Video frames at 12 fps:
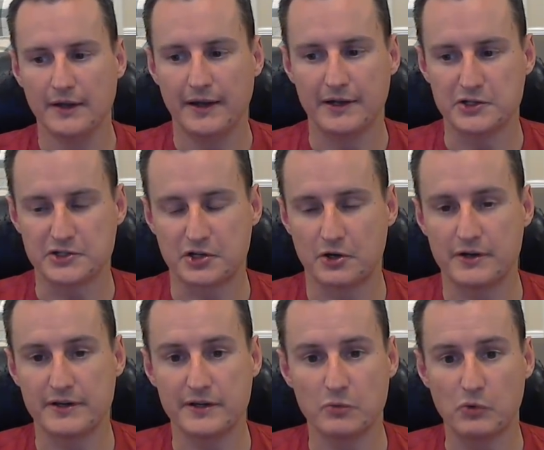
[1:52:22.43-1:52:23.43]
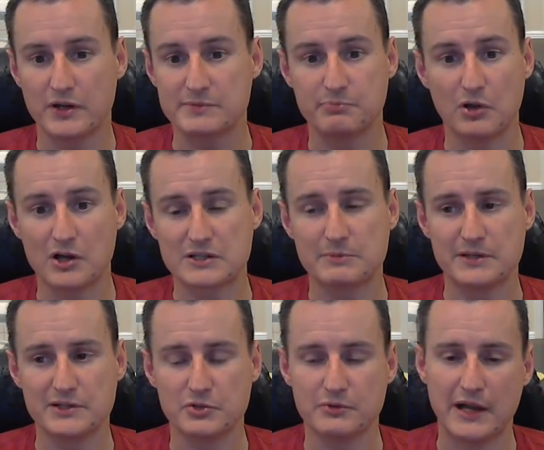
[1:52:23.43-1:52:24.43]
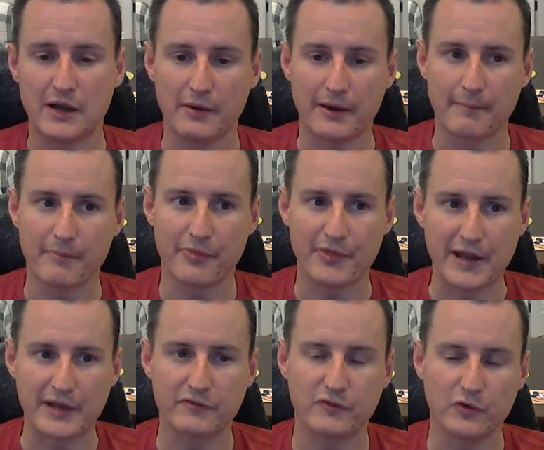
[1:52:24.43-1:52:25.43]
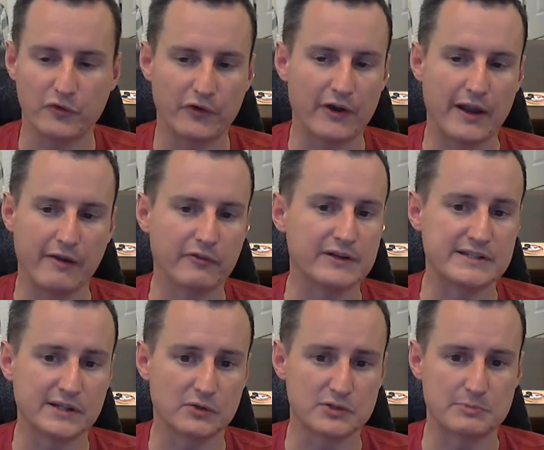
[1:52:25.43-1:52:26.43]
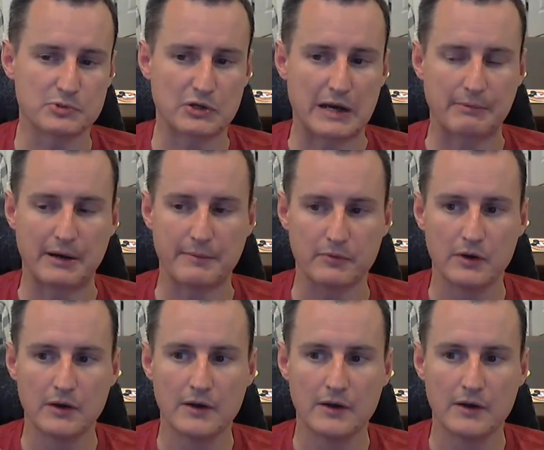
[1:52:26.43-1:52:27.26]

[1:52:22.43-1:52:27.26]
And it just turned into what it's blossomed into now, and I'm thankful for every single subscriber.